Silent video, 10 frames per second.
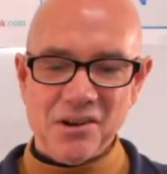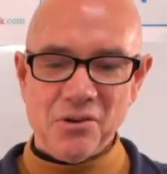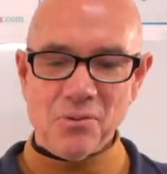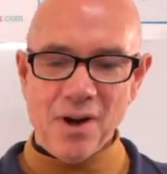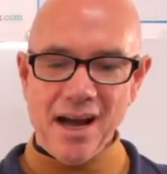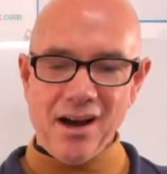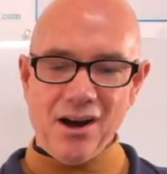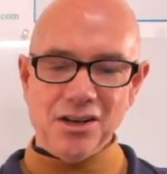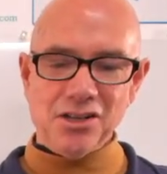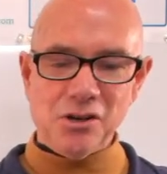Why
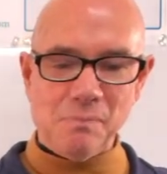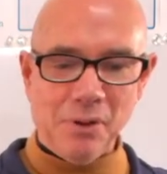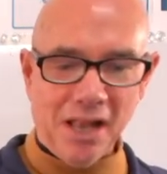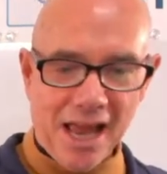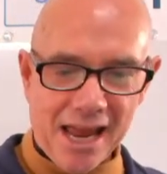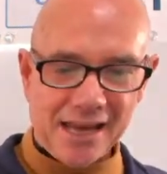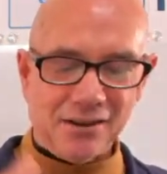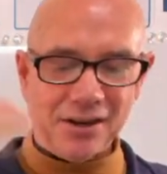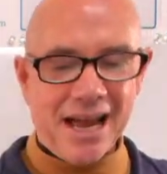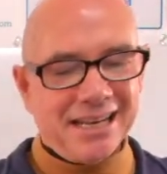are you playing?
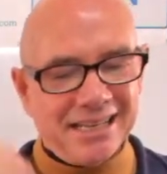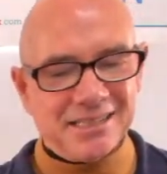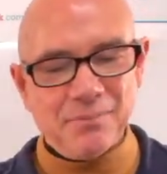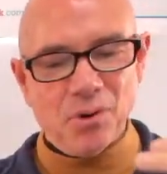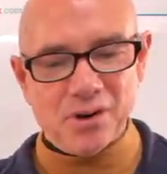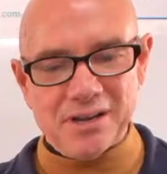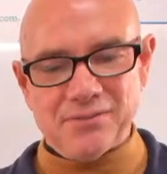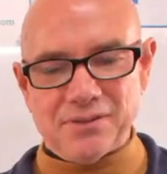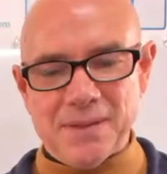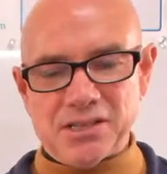Okay, I need some more
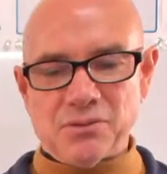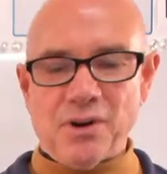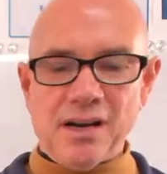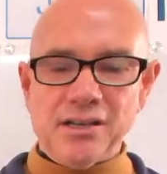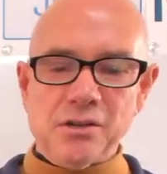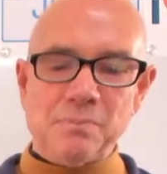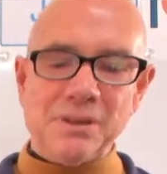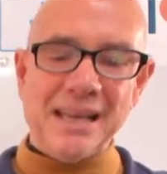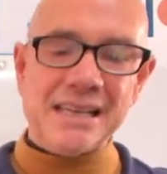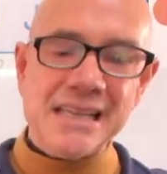information. Why are you
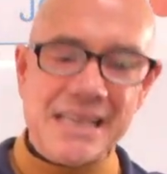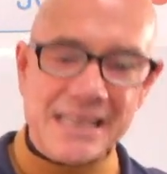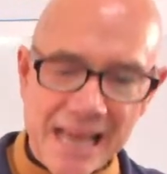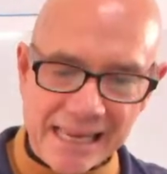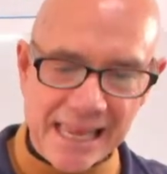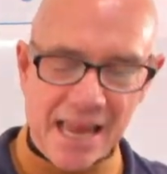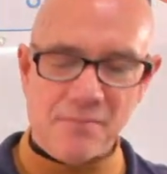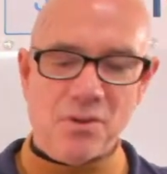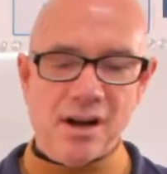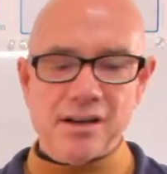playing that
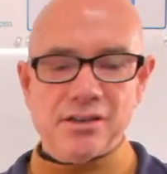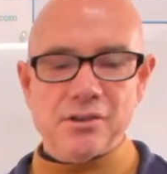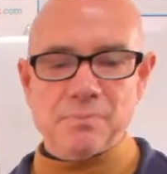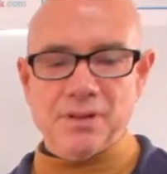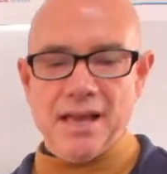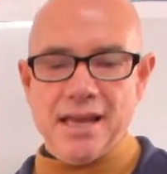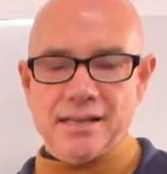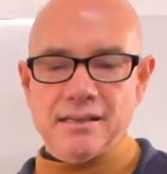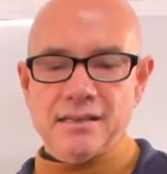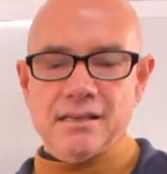game? Why are you
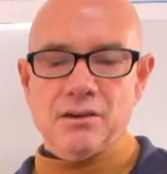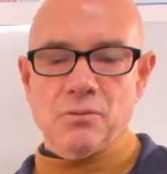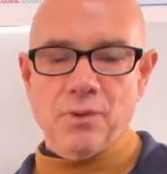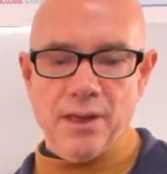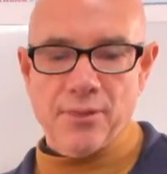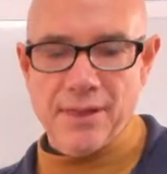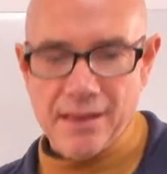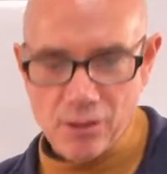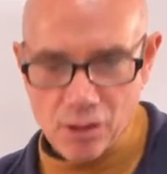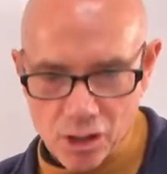playing with
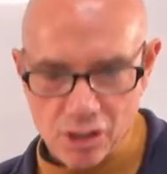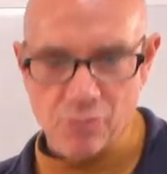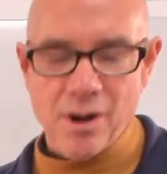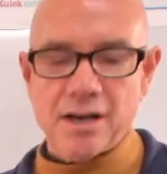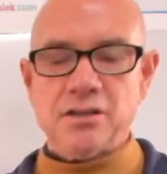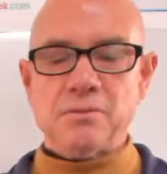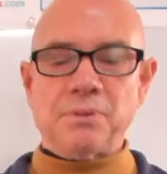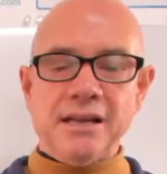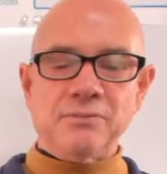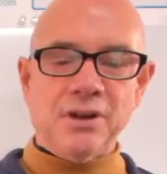her? Why are you
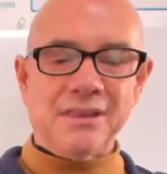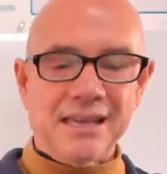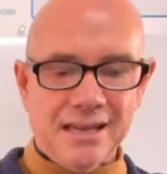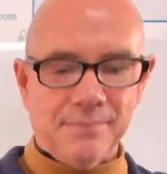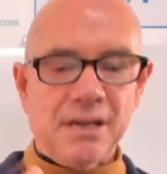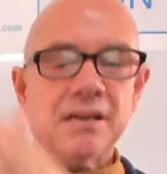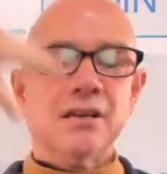playing with him?